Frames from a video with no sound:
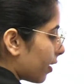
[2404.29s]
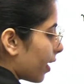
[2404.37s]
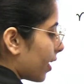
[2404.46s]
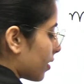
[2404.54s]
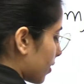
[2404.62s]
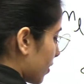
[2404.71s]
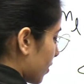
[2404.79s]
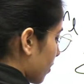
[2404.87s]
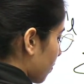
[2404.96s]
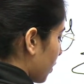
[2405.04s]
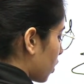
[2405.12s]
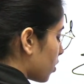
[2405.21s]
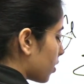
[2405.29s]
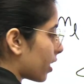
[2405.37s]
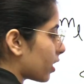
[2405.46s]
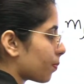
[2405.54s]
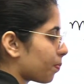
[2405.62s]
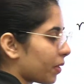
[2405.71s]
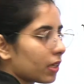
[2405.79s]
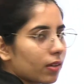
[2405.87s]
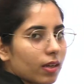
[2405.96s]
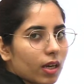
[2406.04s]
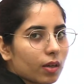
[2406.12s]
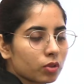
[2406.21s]
S, because S, P,
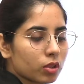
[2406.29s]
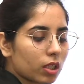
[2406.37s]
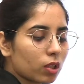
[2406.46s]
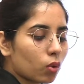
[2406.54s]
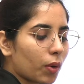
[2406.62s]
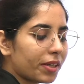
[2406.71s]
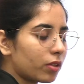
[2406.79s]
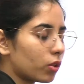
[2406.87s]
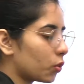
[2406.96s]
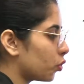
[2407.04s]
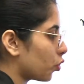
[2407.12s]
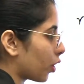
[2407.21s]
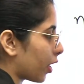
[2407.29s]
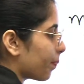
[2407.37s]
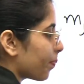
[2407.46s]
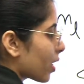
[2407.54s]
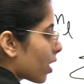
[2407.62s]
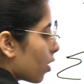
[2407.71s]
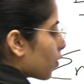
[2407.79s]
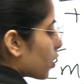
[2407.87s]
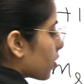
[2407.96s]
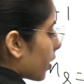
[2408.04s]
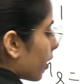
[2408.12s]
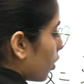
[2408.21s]
D, F, 0, 1, 2, 3. For
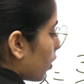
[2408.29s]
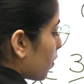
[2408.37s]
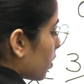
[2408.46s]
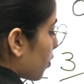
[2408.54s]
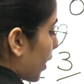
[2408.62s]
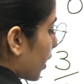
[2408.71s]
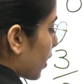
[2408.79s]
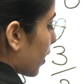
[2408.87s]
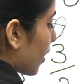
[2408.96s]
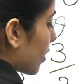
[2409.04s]
0, you will write